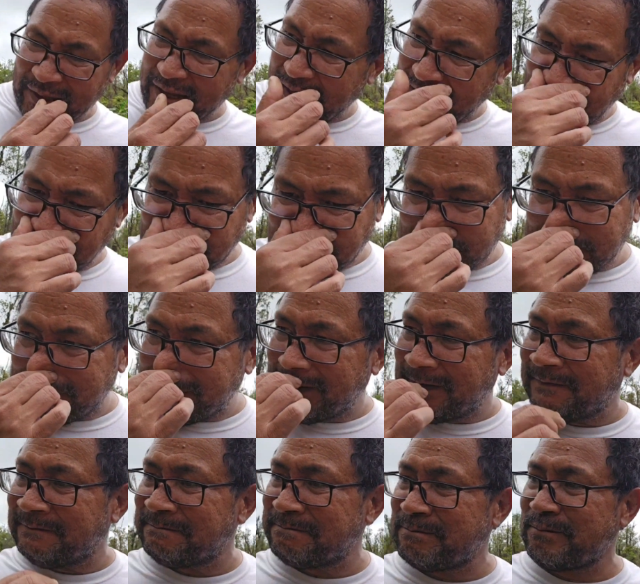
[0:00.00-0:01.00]

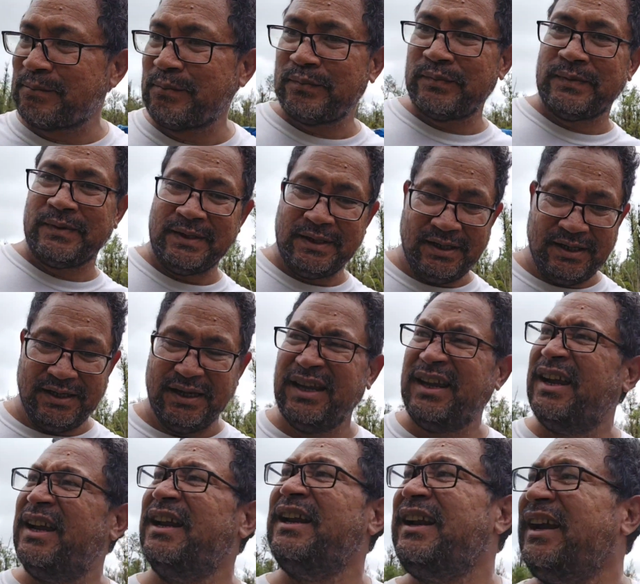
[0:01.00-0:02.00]
plant,
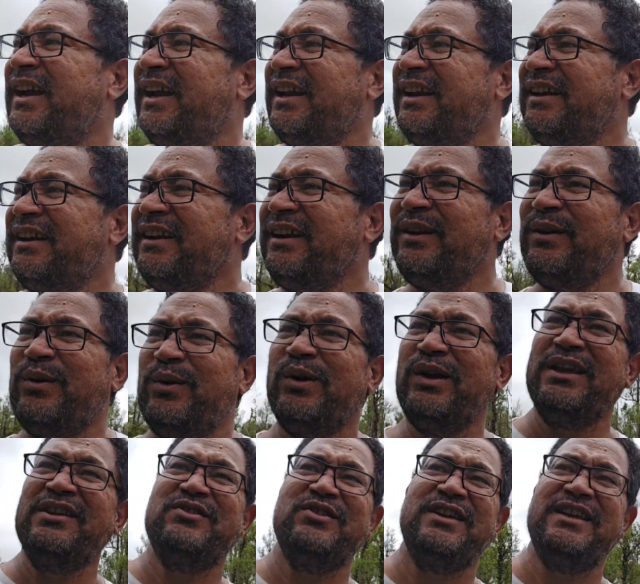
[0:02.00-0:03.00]
and then
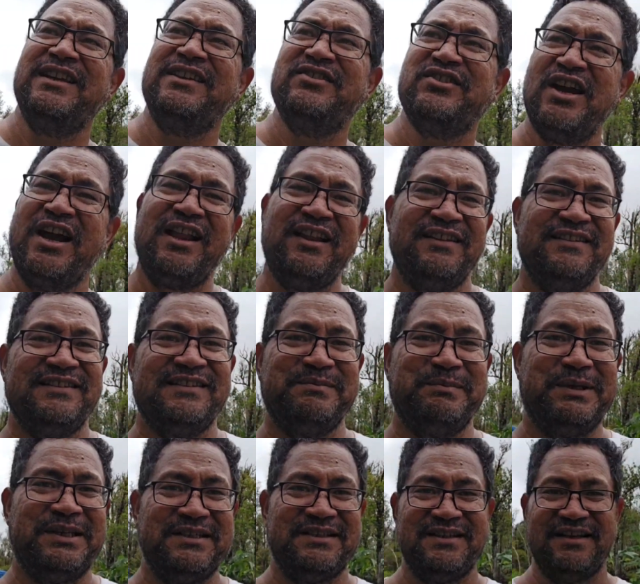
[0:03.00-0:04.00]
he
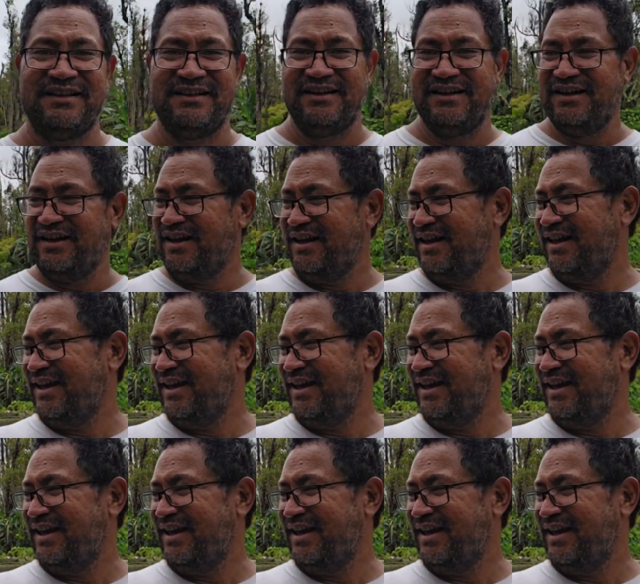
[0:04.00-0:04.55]
challenged me. He said,